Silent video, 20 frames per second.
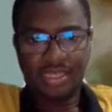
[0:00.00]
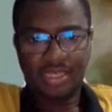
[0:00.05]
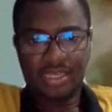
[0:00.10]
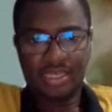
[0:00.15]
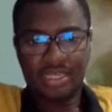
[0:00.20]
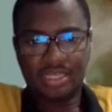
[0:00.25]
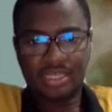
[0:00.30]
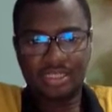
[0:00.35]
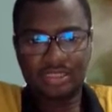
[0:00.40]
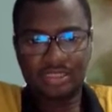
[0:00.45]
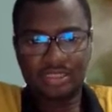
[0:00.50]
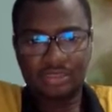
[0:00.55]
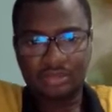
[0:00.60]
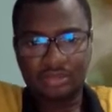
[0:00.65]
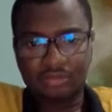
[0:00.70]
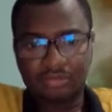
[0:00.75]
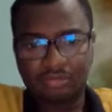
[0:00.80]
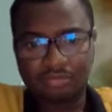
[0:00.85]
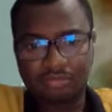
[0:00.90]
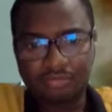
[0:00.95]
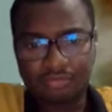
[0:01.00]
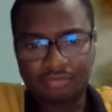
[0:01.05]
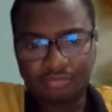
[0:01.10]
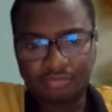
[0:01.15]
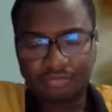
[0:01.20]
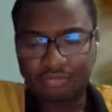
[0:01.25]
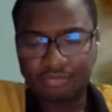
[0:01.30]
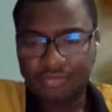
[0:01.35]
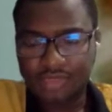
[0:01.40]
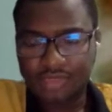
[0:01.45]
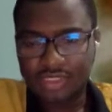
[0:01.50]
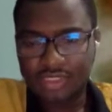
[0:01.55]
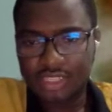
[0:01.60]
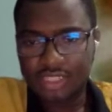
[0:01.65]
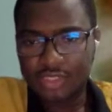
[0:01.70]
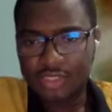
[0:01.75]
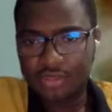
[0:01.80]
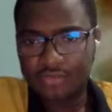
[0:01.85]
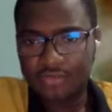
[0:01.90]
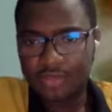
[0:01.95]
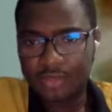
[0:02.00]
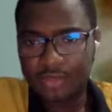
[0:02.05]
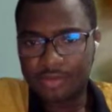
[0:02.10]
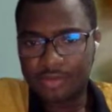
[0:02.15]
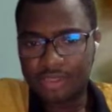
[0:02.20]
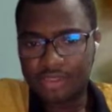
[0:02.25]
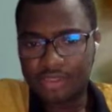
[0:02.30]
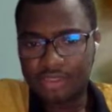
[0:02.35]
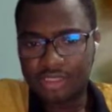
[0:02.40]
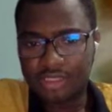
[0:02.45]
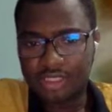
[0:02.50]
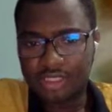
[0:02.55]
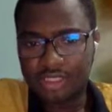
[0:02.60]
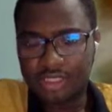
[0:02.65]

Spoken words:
Um, Thank you very much.